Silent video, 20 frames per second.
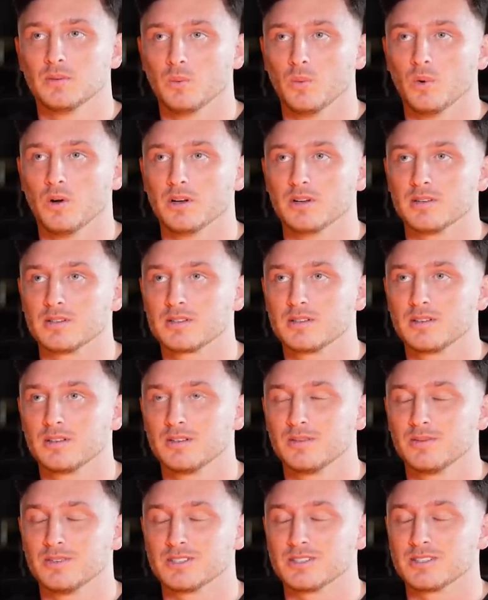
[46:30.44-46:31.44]
was,
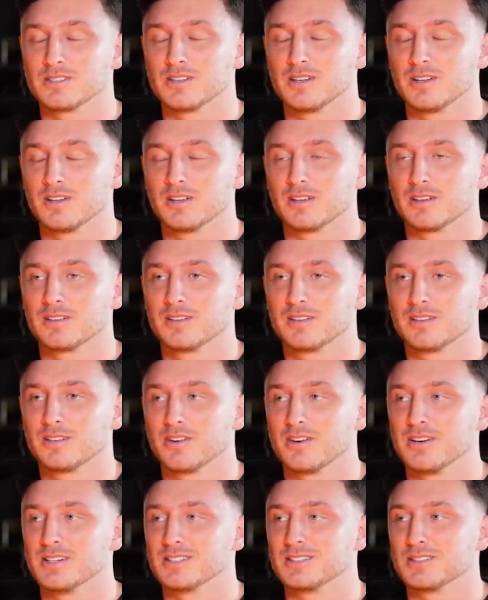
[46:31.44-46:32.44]
which is another
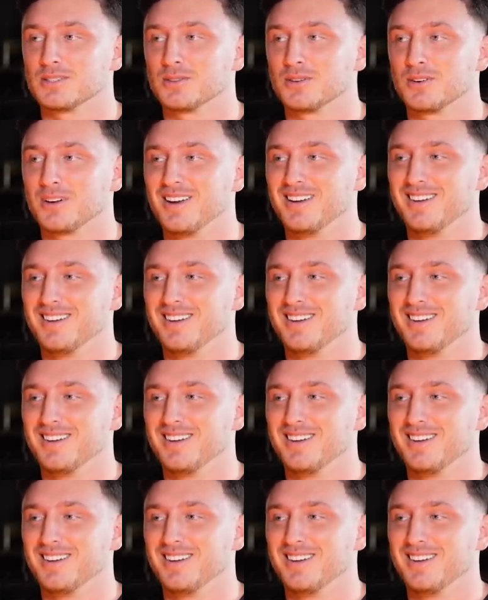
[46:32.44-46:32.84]
crazy story.